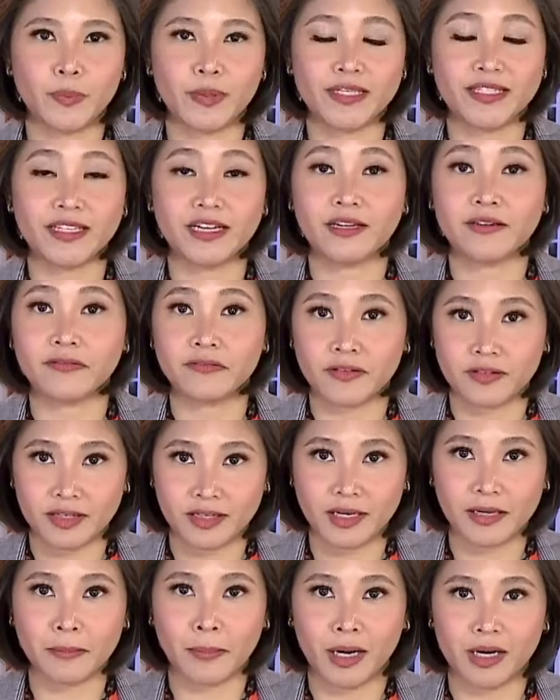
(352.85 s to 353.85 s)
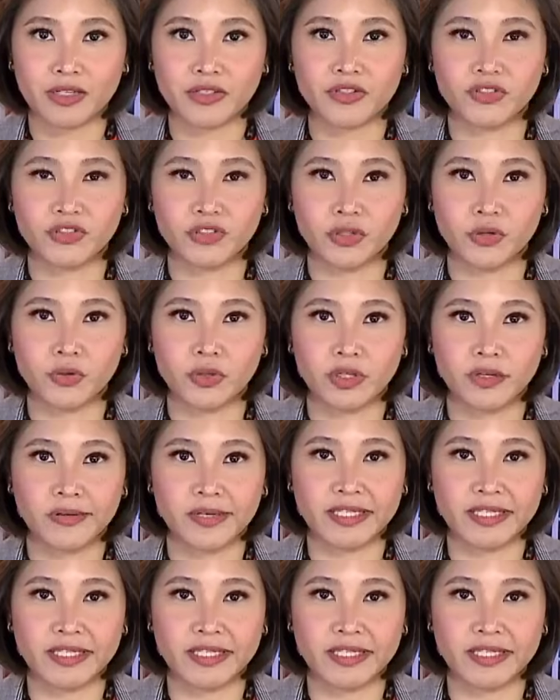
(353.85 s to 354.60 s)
President Ferdinand Marcos Jr.